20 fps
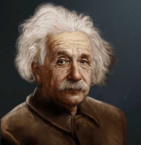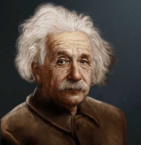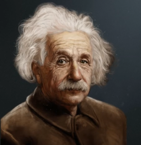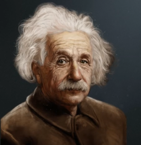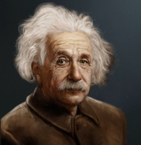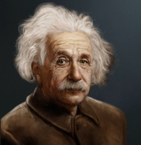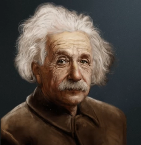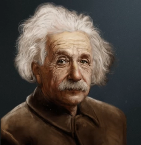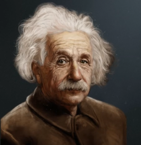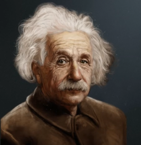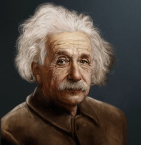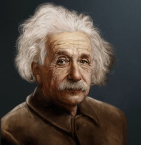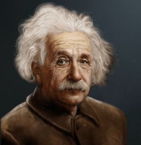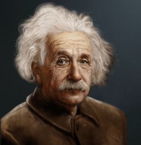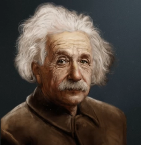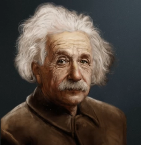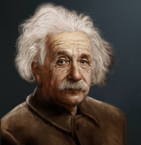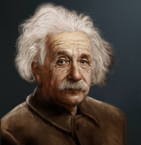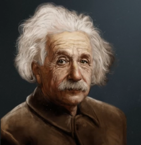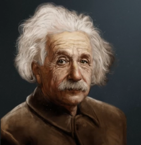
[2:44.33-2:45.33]

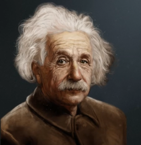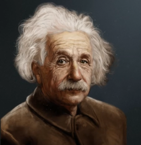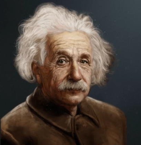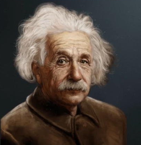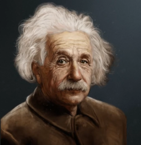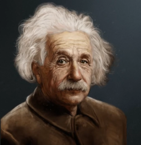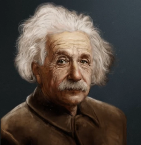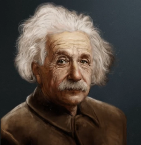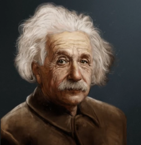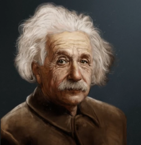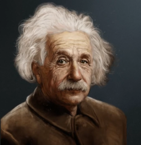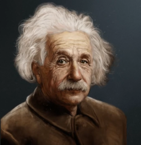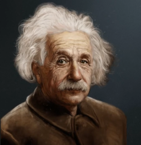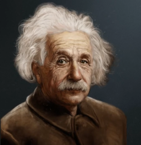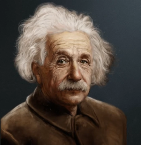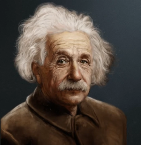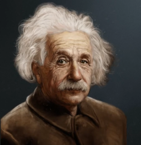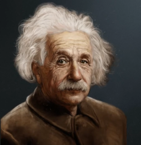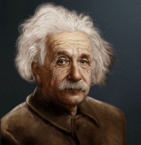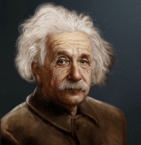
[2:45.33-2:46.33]

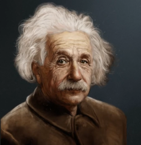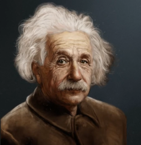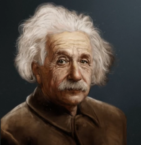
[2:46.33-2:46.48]
(no one is talking)